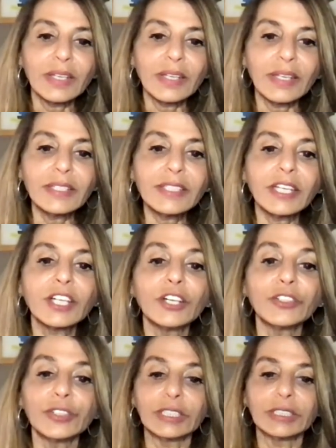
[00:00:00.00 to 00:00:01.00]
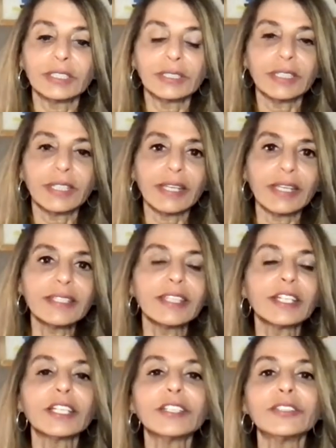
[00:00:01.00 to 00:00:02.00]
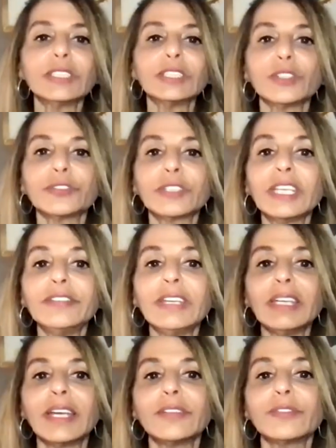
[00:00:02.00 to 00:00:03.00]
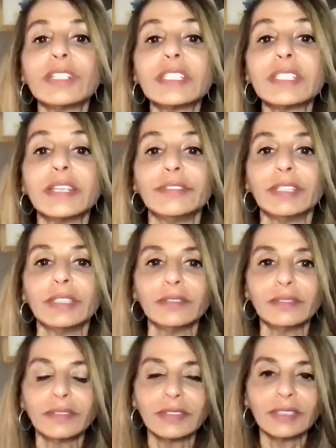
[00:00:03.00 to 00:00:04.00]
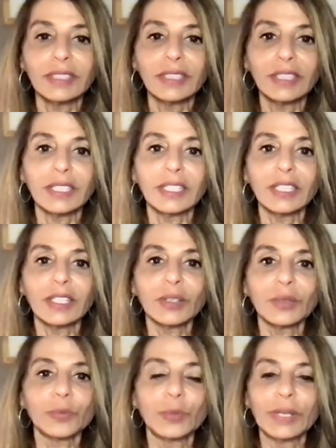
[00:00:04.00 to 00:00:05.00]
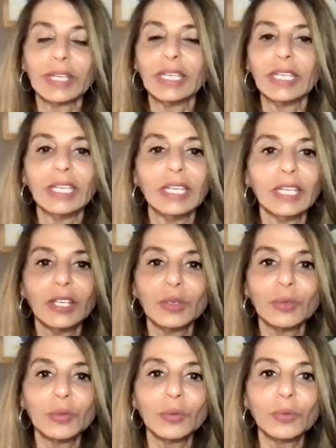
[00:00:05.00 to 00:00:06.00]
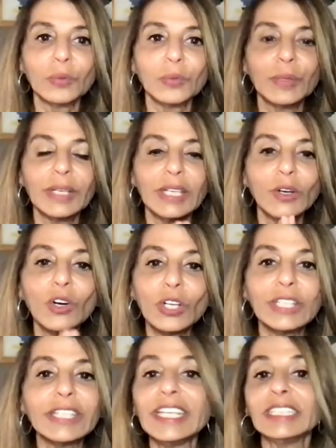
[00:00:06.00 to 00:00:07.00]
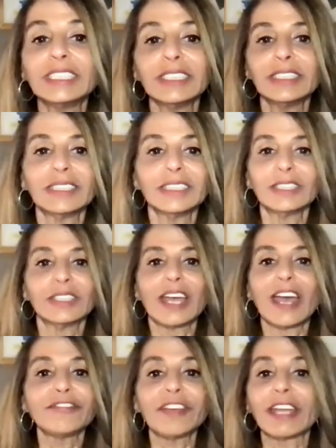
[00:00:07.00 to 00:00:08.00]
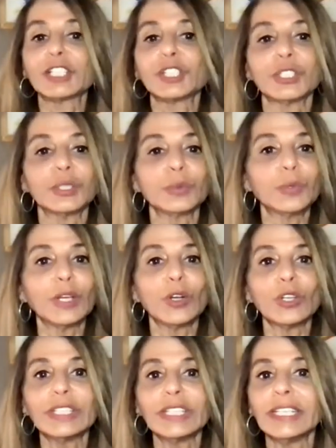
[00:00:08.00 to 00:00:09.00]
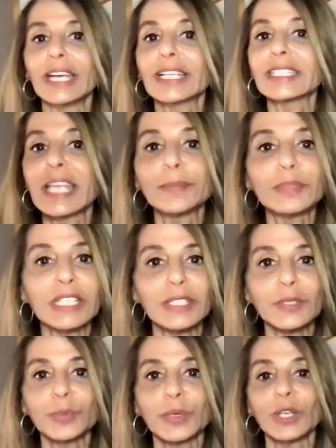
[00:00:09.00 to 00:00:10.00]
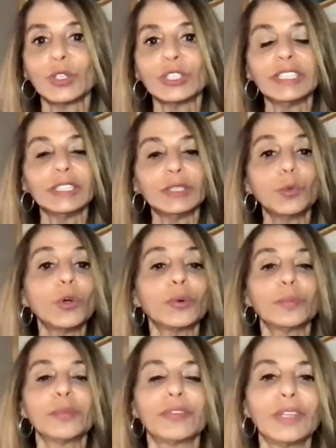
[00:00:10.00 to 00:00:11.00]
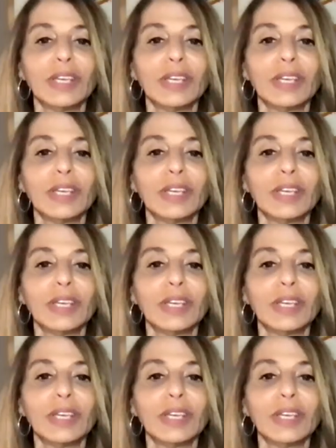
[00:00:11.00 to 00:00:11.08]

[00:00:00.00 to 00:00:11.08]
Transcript: it's a current. It's the current of giving and receiving. We all need affection. We all need acceptance. We all need warmth,